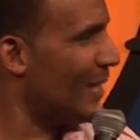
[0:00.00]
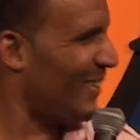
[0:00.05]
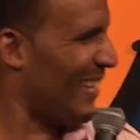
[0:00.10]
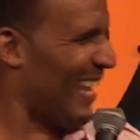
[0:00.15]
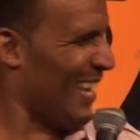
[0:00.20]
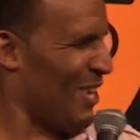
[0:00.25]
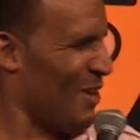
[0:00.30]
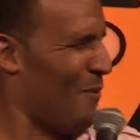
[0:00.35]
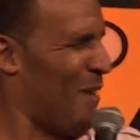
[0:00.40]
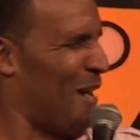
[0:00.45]

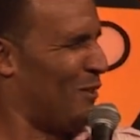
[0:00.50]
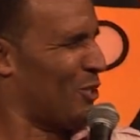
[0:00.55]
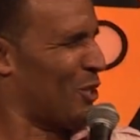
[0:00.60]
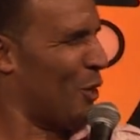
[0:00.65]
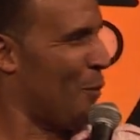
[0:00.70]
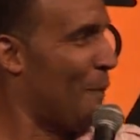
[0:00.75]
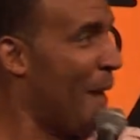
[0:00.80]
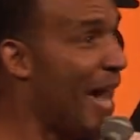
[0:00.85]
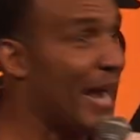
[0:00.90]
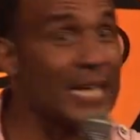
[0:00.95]
She's like, you
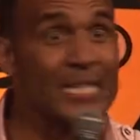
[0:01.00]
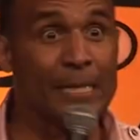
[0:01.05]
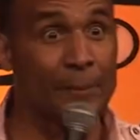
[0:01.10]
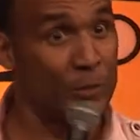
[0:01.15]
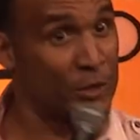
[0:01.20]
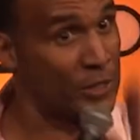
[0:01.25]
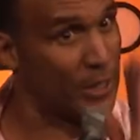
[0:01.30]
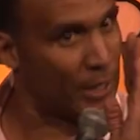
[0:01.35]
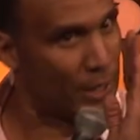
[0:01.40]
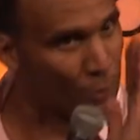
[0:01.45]
out your mind. I
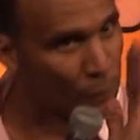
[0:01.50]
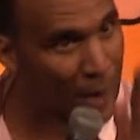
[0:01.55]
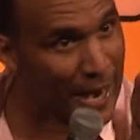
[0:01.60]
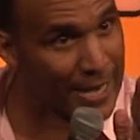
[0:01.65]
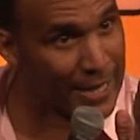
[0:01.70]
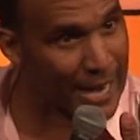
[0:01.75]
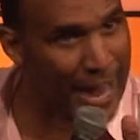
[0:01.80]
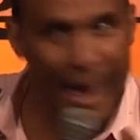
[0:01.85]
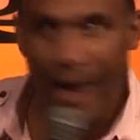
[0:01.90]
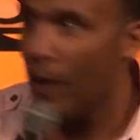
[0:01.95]
said, I'm gonna tell you
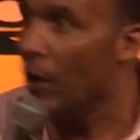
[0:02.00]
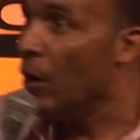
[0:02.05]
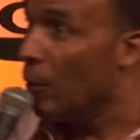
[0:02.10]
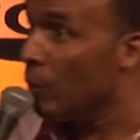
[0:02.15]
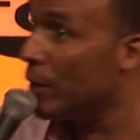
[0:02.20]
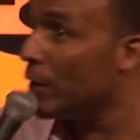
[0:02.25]
right now,